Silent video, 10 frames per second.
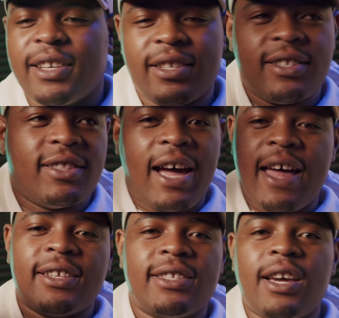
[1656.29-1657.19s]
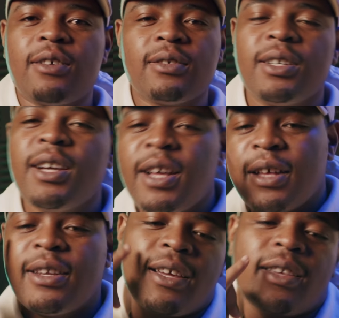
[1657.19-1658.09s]
like the other town,
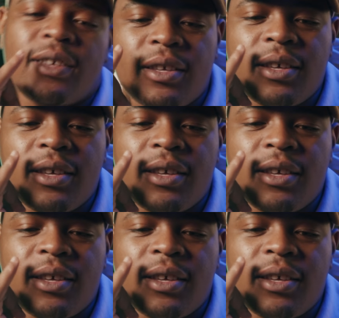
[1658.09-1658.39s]
like,